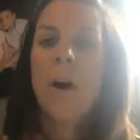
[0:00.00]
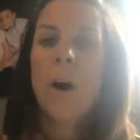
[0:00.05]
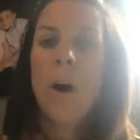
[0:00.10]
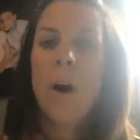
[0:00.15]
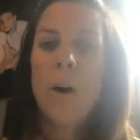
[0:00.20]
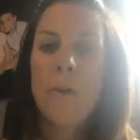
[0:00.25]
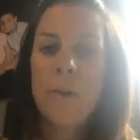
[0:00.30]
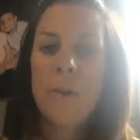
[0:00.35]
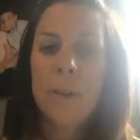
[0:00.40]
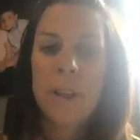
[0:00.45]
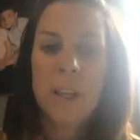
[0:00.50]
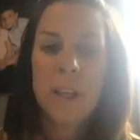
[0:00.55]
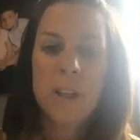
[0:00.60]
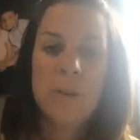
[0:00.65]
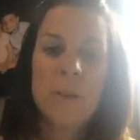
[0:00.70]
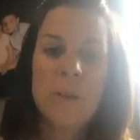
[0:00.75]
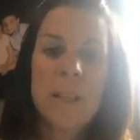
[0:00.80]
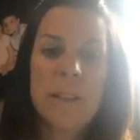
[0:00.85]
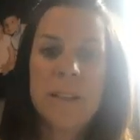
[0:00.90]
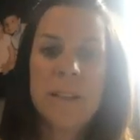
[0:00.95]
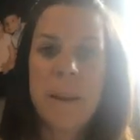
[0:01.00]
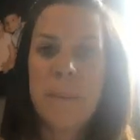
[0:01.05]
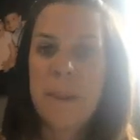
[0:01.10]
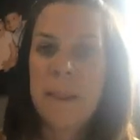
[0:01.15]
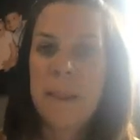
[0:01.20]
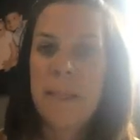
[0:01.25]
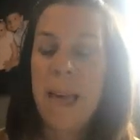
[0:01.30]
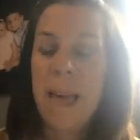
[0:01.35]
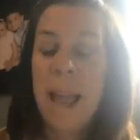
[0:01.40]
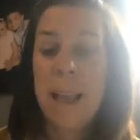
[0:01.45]
Hopefully you said
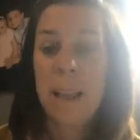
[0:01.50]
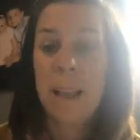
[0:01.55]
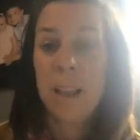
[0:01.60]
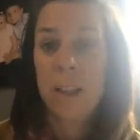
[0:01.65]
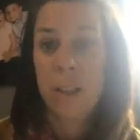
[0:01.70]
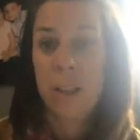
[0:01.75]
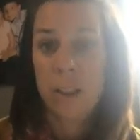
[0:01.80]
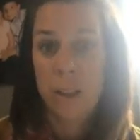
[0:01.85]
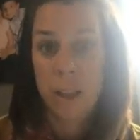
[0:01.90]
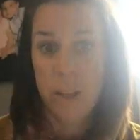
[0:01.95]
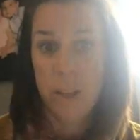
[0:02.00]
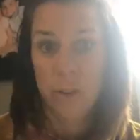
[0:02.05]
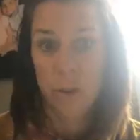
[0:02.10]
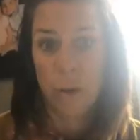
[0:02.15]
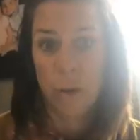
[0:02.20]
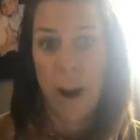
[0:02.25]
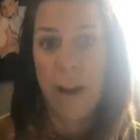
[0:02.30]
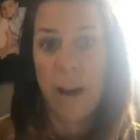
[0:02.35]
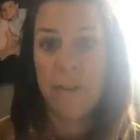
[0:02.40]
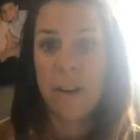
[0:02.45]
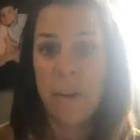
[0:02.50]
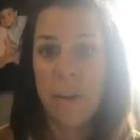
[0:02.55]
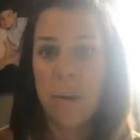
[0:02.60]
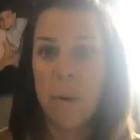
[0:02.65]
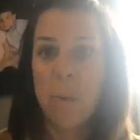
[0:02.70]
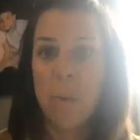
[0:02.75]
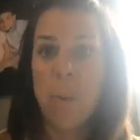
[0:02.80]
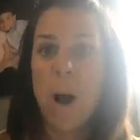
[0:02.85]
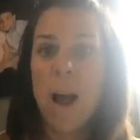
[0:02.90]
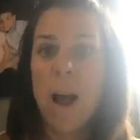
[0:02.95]
something like, in graph
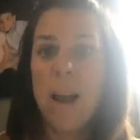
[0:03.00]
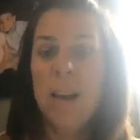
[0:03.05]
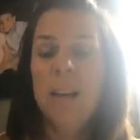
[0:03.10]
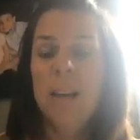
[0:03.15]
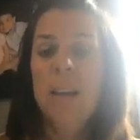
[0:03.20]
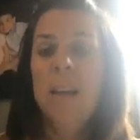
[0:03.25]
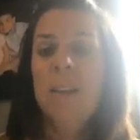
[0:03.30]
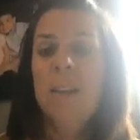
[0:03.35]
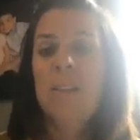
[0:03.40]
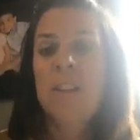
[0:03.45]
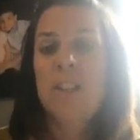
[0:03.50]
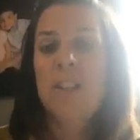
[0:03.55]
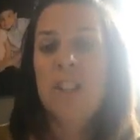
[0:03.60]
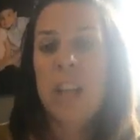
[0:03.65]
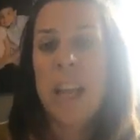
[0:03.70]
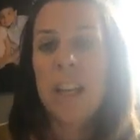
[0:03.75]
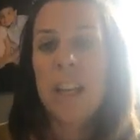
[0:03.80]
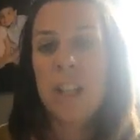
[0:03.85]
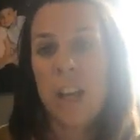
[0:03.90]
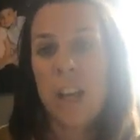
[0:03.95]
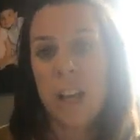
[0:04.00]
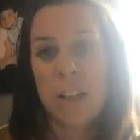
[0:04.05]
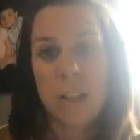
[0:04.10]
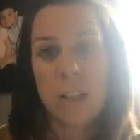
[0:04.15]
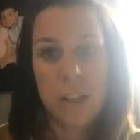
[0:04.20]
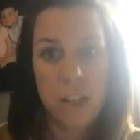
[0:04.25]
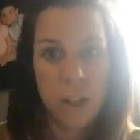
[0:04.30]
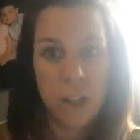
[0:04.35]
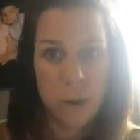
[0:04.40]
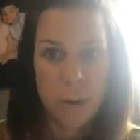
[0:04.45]
number one, the change has
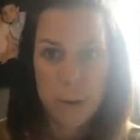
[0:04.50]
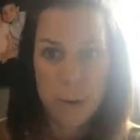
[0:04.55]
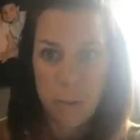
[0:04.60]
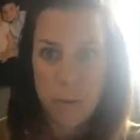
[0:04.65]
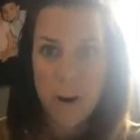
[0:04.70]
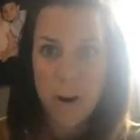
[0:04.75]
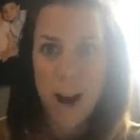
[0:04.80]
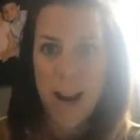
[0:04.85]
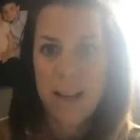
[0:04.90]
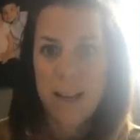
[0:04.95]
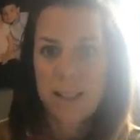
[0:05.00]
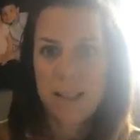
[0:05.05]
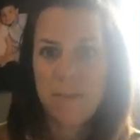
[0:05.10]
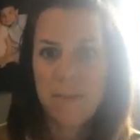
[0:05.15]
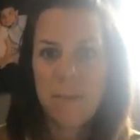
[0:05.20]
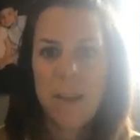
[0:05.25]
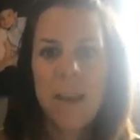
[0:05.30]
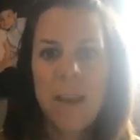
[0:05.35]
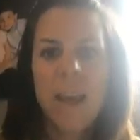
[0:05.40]
to do with price.